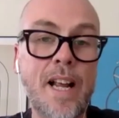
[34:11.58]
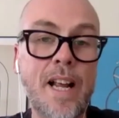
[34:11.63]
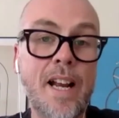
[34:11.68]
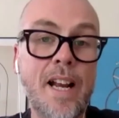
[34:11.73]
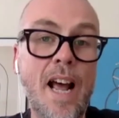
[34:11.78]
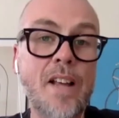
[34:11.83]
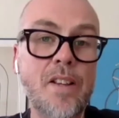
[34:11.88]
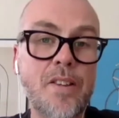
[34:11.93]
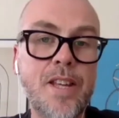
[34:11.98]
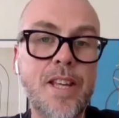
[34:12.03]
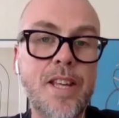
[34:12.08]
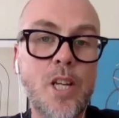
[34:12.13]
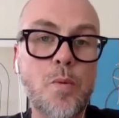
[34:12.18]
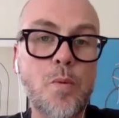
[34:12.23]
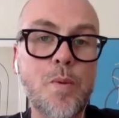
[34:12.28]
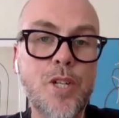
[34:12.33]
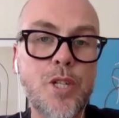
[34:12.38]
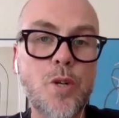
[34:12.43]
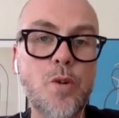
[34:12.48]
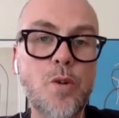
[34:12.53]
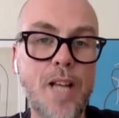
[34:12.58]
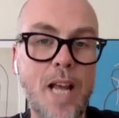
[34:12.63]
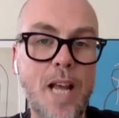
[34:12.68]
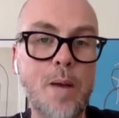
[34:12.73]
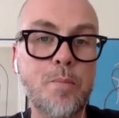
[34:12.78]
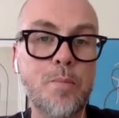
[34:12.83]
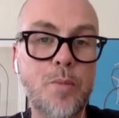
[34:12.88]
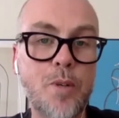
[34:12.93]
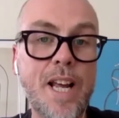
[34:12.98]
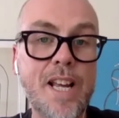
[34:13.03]
I think we should
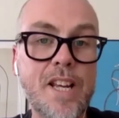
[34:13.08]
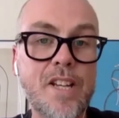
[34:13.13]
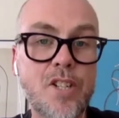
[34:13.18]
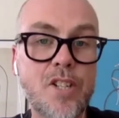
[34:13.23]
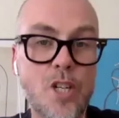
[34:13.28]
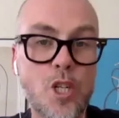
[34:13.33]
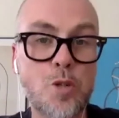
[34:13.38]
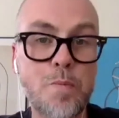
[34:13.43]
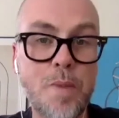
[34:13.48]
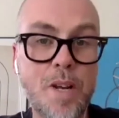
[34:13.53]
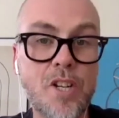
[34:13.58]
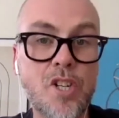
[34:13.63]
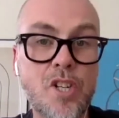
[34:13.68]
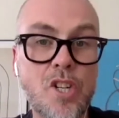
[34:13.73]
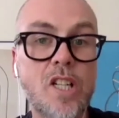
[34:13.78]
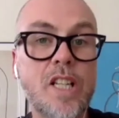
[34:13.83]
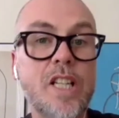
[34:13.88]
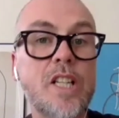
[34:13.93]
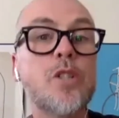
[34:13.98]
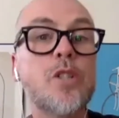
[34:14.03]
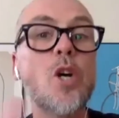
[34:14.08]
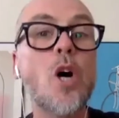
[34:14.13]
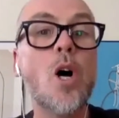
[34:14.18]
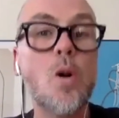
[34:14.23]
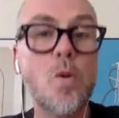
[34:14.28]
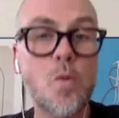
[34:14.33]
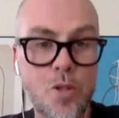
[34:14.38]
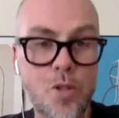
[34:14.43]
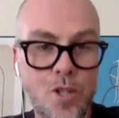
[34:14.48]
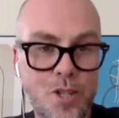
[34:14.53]
embrace especially
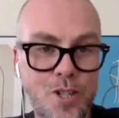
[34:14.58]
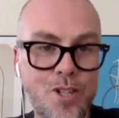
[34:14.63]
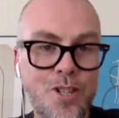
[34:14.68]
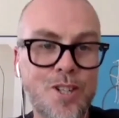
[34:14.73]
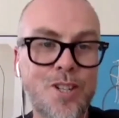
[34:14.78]
those